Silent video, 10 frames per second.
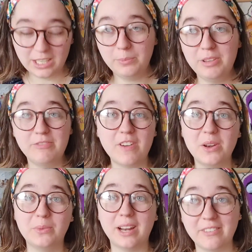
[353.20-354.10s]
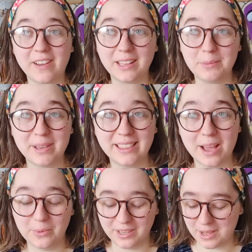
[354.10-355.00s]
it'll be fun when I finally pick
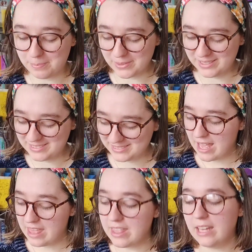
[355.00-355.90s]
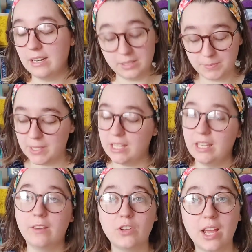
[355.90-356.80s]
that one up. And then,
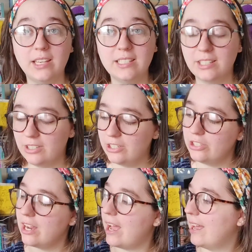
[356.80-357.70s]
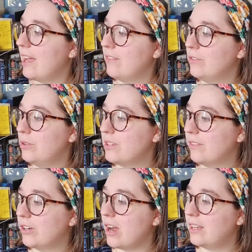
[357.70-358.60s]
speaking of Chinese literature, I have Notes
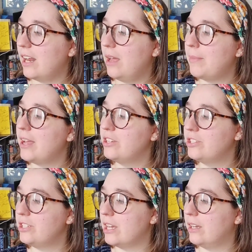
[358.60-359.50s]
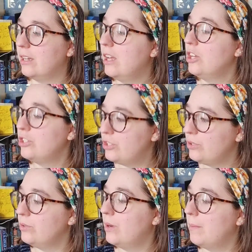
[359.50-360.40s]
of a Crocodile by Shu
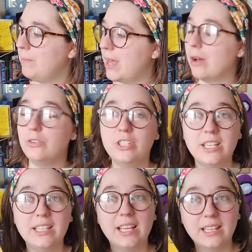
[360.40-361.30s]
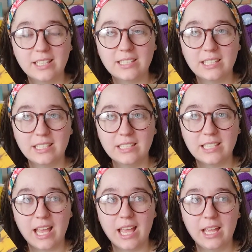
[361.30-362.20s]
Miaojin, and this
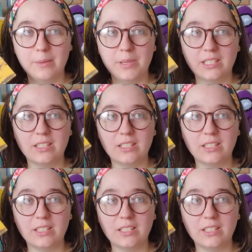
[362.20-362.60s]
is a